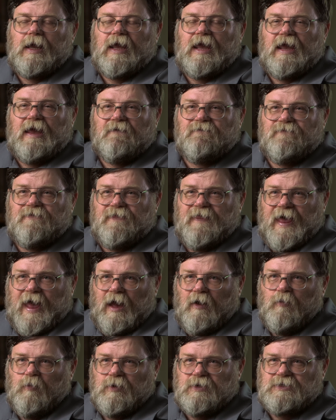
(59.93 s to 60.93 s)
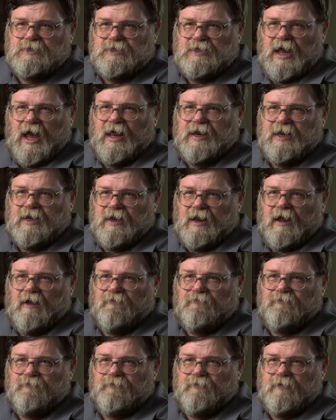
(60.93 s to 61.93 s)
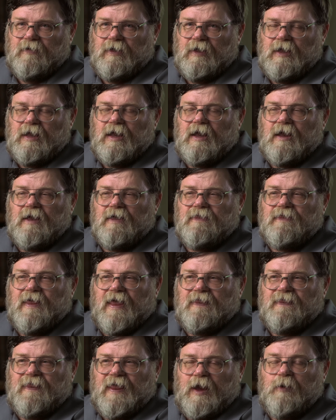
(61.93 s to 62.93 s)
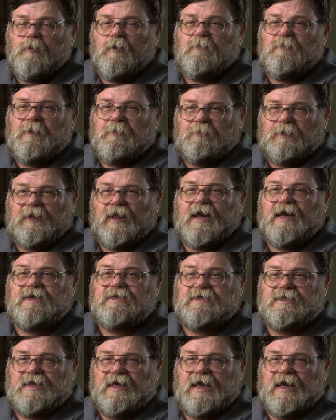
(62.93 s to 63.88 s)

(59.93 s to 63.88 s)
If that was not enough, then they would be placed